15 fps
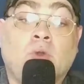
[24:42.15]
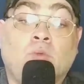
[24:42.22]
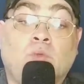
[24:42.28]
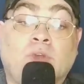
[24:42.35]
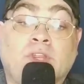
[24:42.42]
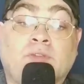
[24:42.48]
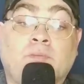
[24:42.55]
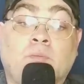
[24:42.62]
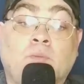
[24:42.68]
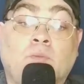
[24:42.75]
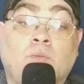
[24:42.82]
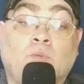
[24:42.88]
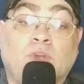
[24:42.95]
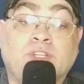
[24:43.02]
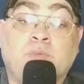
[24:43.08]
with
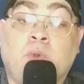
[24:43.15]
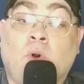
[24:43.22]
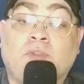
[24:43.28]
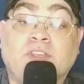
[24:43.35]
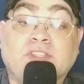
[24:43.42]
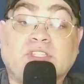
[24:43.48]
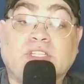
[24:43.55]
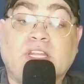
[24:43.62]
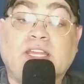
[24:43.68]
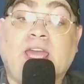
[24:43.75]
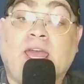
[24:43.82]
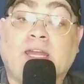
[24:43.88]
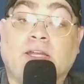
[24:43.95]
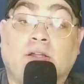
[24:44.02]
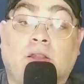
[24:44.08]
which both his sling
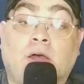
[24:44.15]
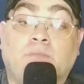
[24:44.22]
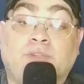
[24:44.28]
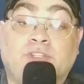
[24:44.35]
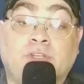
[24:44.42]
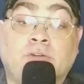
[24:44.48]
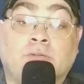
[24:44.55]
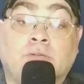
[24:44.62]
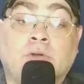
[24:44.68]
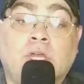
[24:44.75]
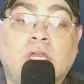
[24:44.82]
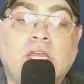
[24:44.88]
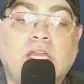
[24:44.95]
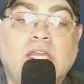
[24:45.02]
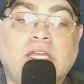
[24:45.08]
and club do,
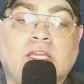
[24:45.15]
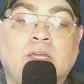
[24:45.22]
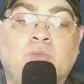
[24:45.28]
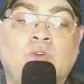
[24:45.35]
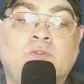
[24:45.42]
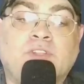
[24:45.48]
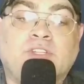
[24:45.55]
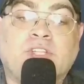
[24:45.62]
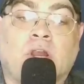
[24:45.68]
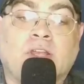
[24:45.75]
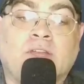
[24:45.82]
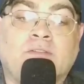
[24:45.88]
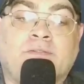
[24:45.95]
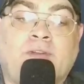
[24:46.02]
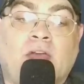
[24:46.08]
he can move the
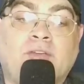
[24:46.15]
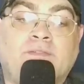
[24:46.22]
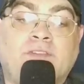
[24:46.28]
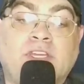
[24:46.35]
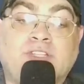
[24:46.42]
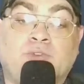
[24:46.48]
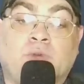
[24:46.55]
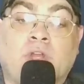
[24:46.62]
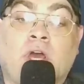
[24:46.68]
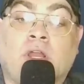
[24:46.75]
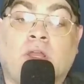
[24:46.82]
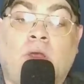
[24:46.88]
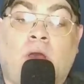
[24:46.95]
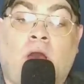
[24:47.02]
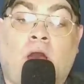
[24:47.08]
target 5 feet to an
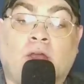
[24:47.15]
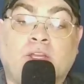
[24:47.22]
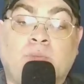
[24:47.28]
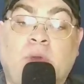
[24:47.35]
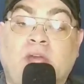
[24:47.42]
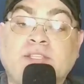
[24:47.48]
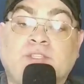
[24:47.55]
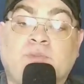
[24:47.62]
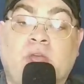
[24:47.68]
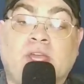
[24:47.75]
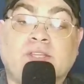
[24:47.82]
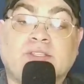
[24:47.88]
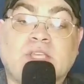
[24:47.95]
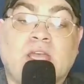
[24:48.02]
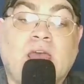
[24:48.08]
unoccupied
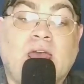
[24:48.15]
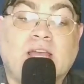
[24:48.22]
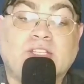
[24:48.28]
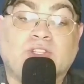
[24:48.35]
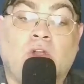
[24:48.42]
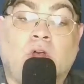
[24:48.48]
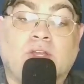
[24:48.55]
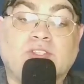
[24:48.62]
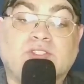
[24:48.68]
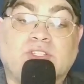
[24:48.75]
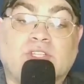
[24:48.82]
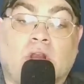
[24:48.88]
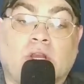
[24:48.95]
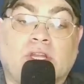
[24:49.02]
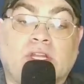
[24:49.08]
space as long as the
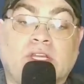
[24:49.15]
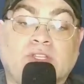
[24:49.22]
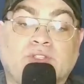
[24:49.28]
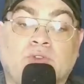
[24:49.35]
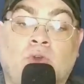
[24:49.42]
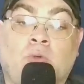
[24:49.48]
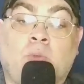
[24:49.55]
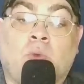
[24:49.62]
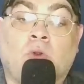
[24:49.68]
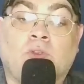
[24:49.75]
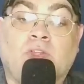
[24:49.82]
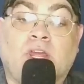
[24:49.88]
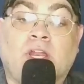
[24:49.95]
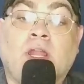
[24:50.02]
target is no more than